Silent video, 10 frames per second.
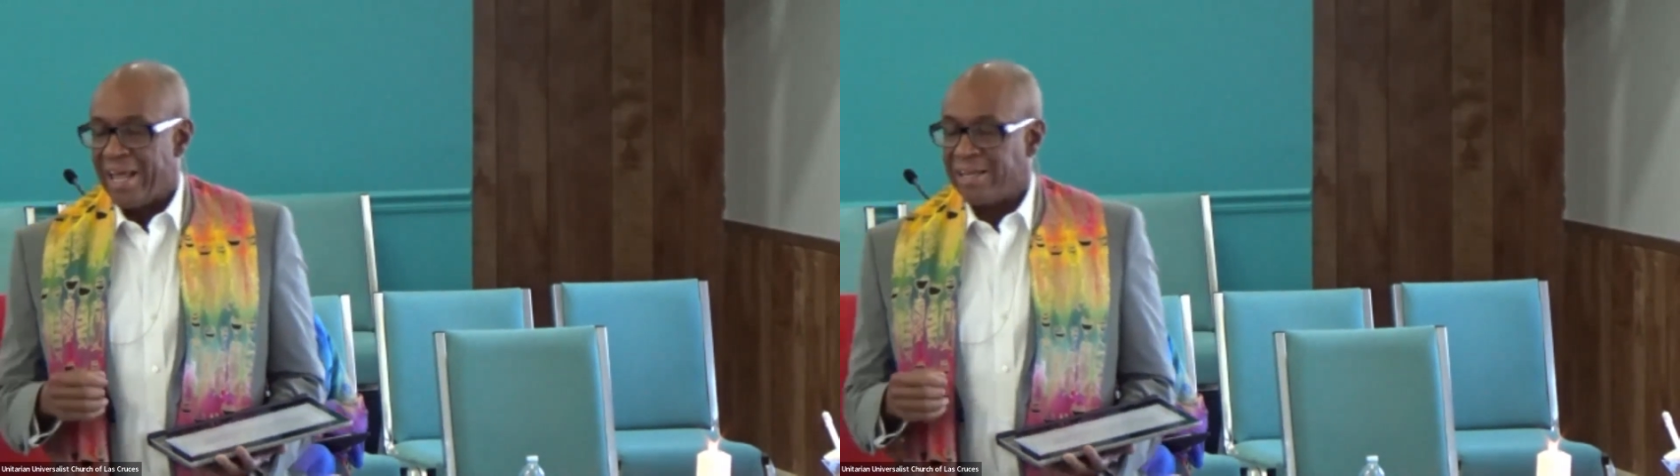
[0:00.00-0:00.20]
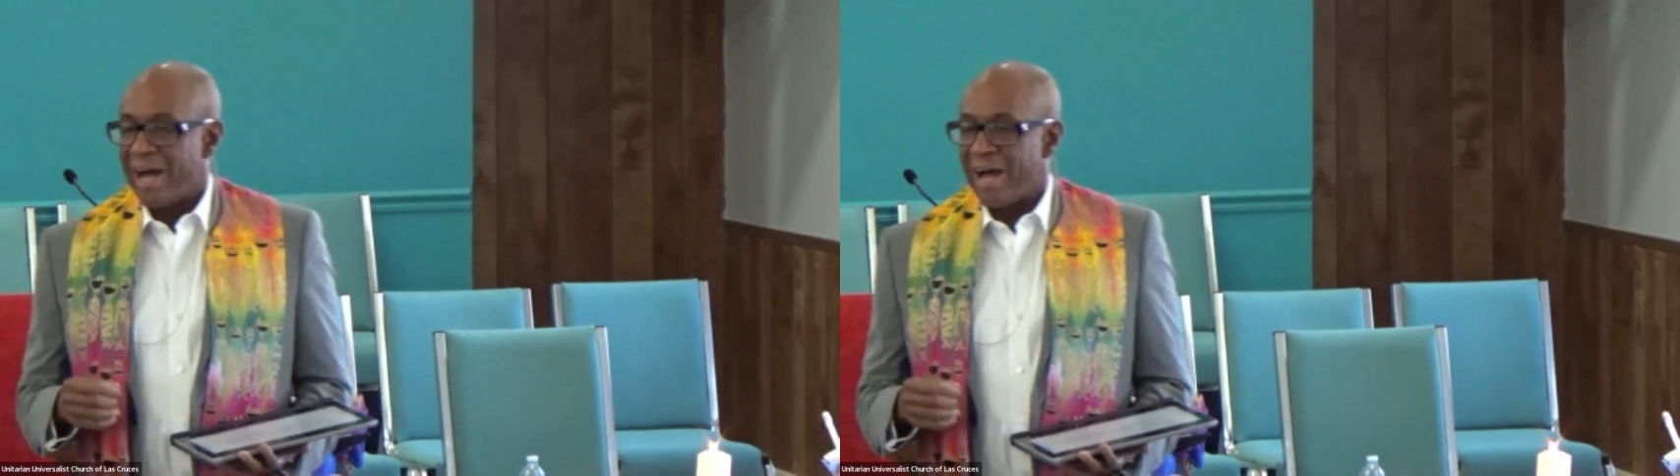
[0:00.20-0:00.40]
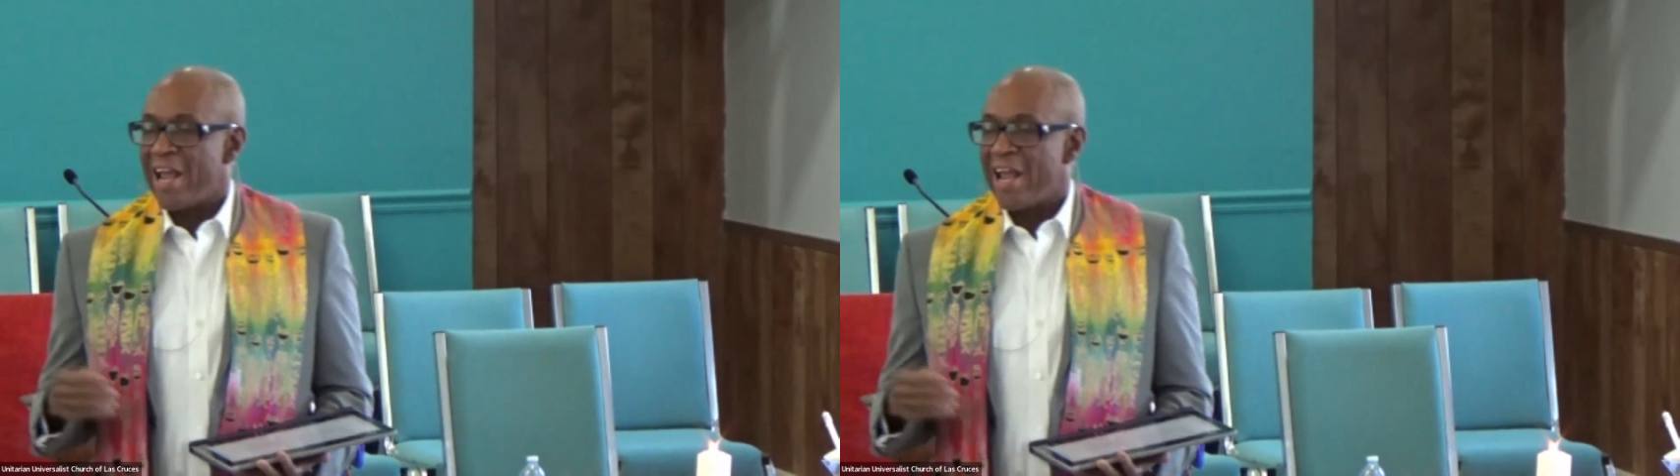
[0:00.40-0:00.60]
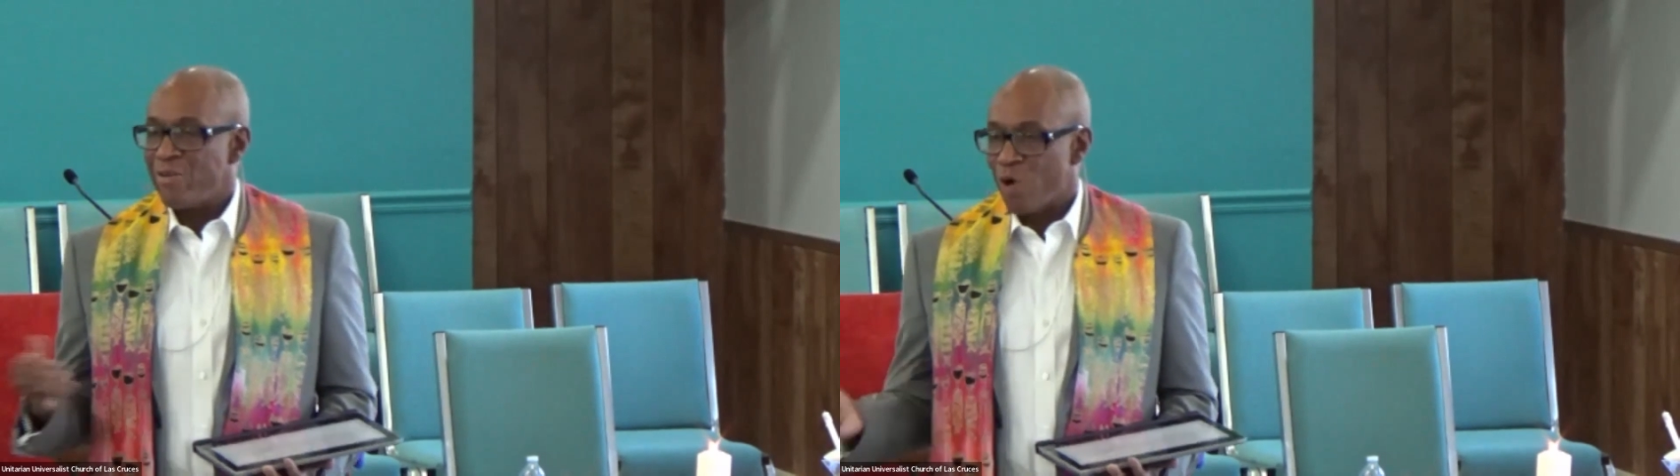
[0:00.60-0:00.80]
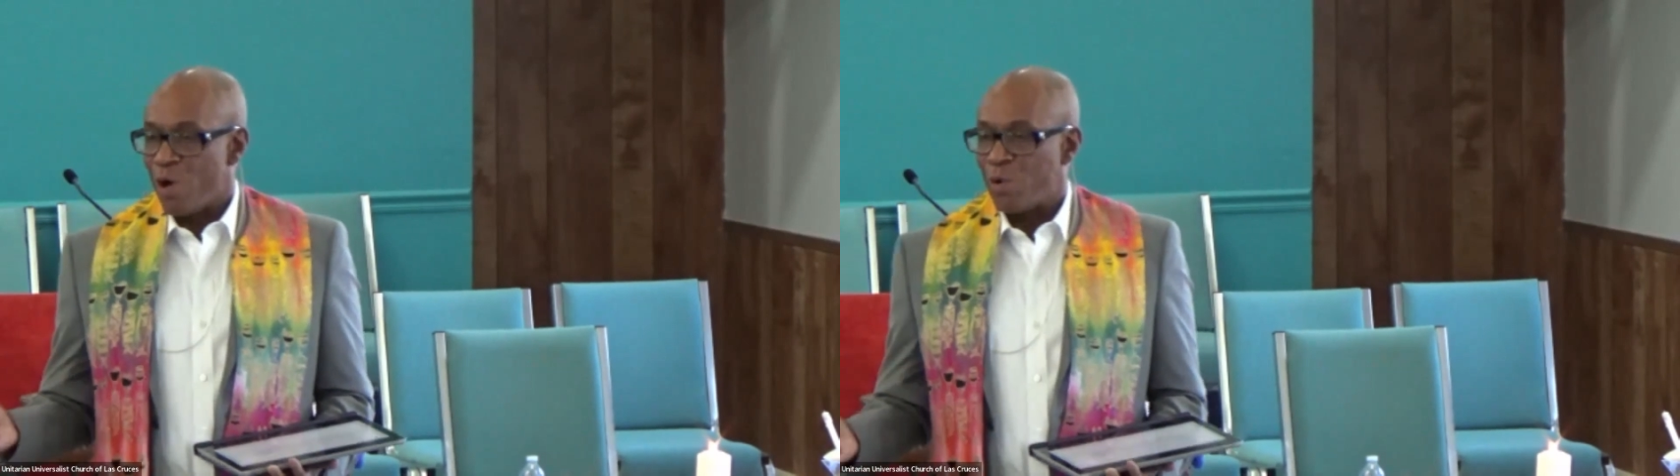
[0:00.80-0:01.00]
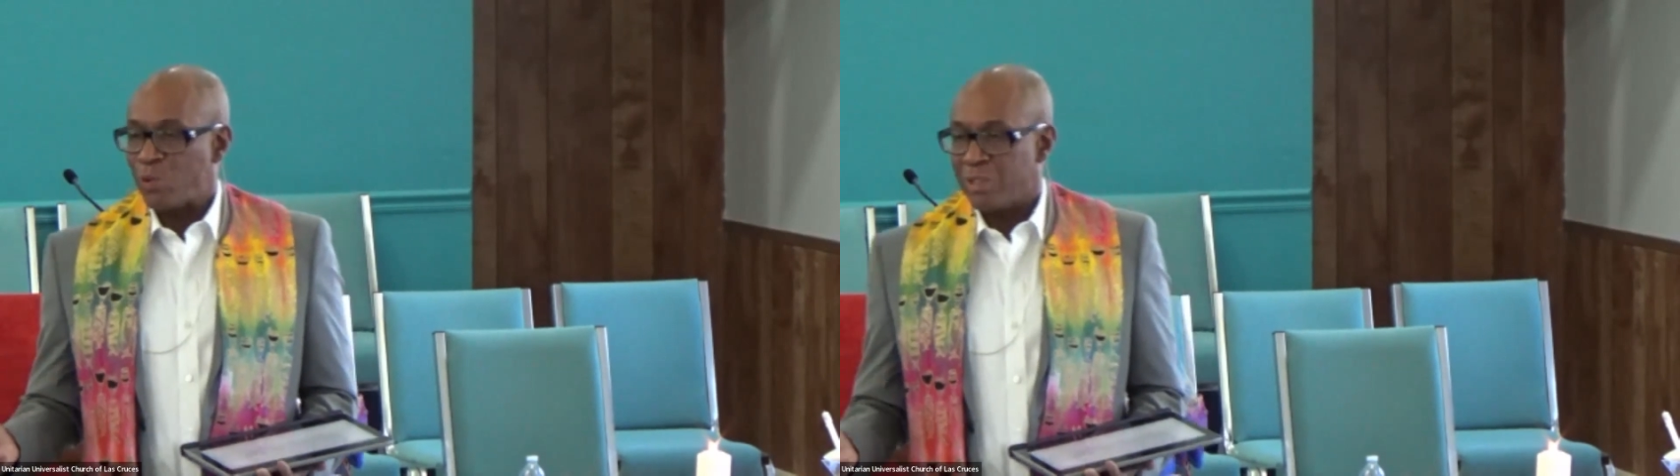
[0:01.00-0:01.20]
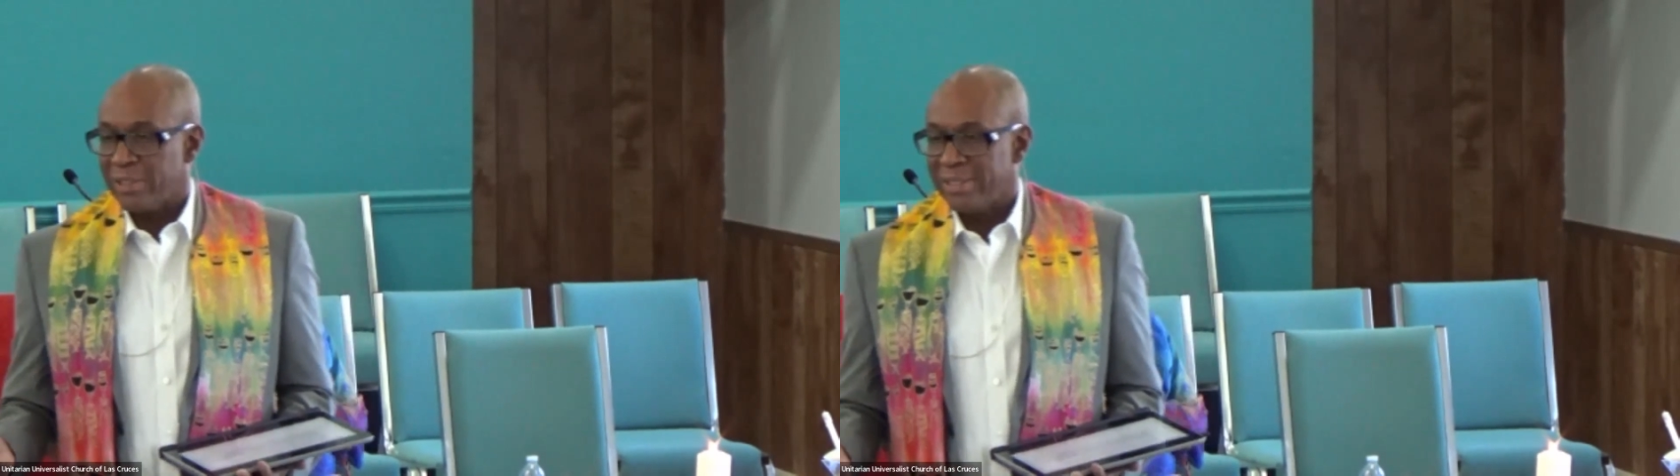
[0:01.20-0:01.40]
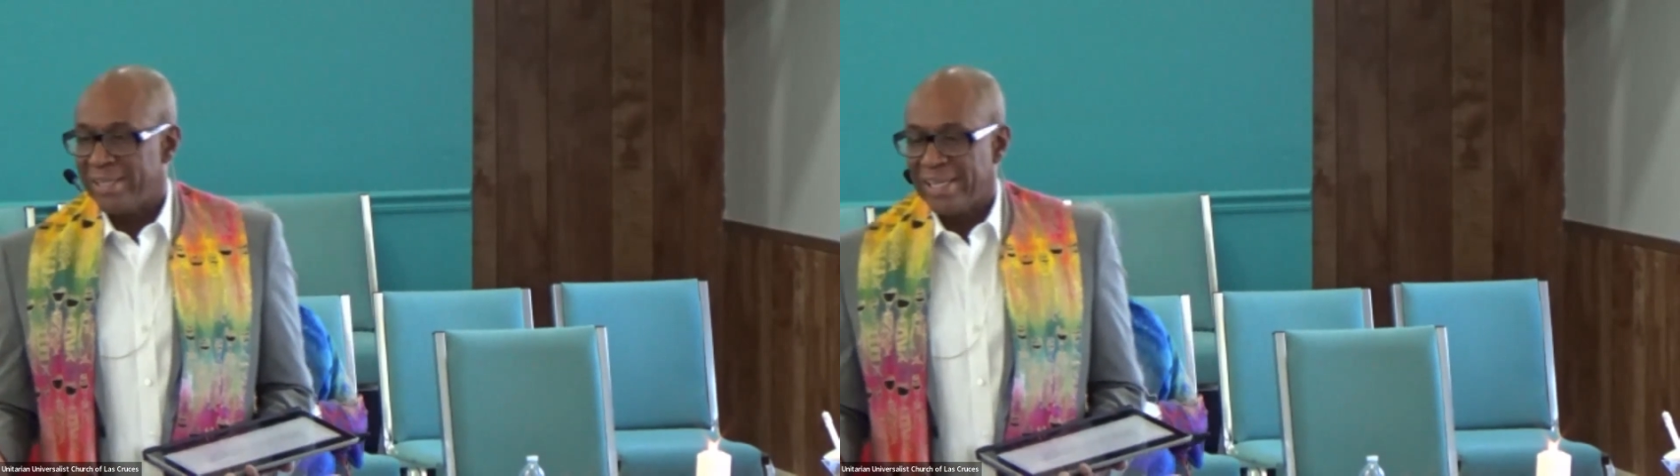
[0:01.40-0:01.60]
I enrolled,
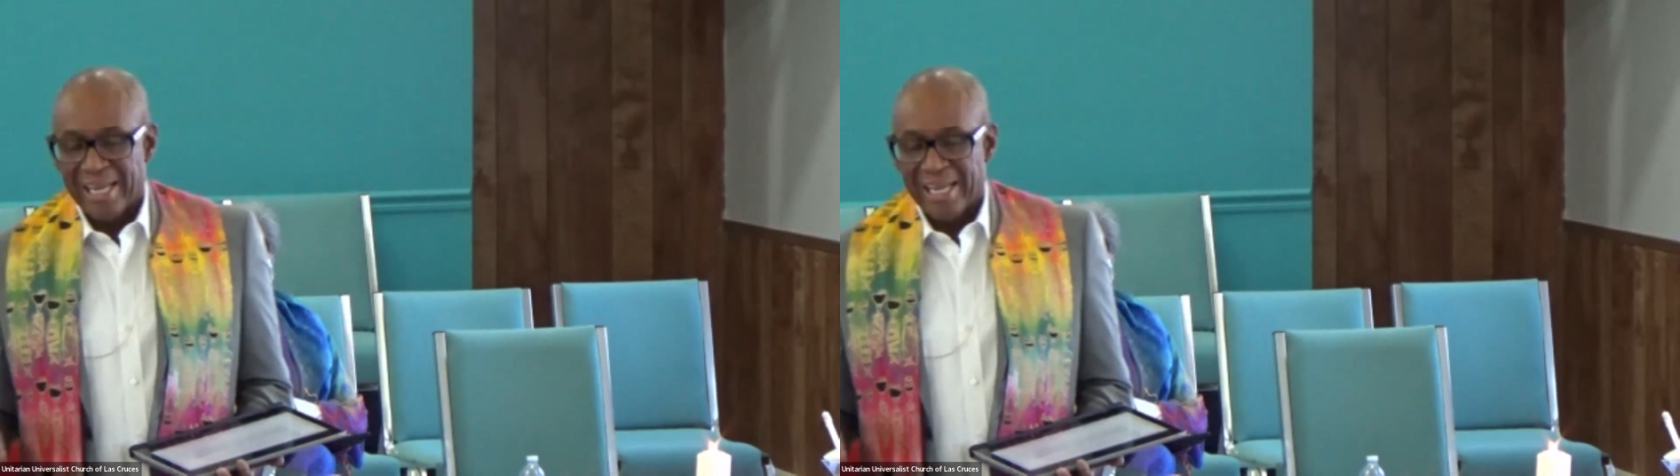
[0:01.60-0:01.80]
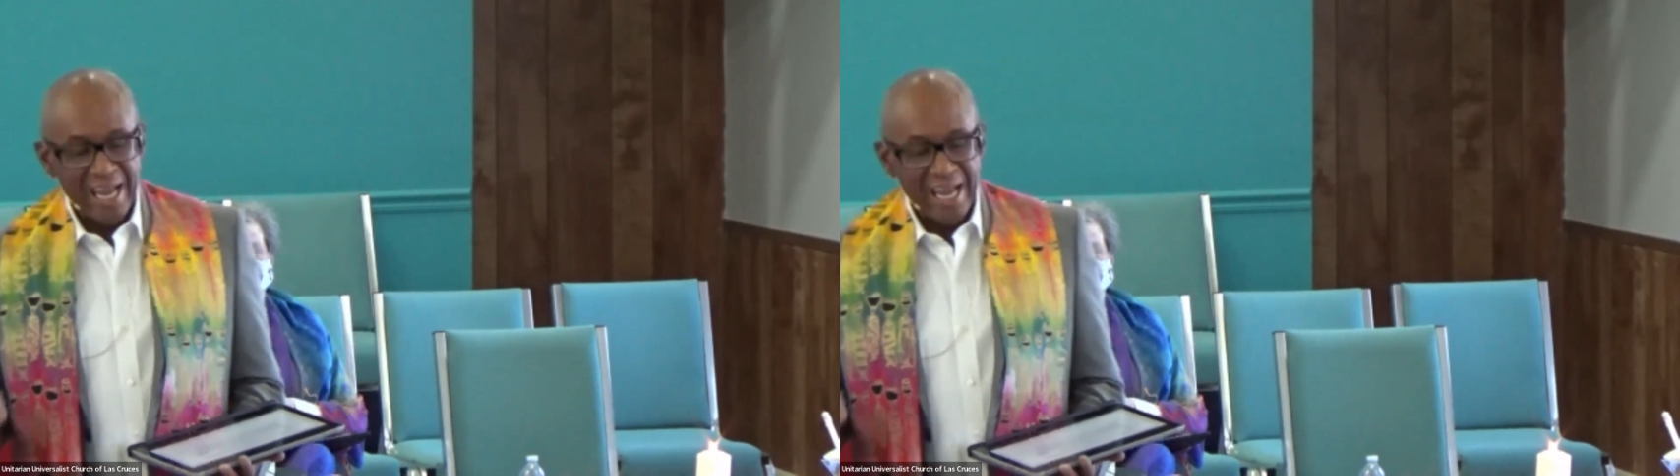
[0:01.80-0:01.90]
and that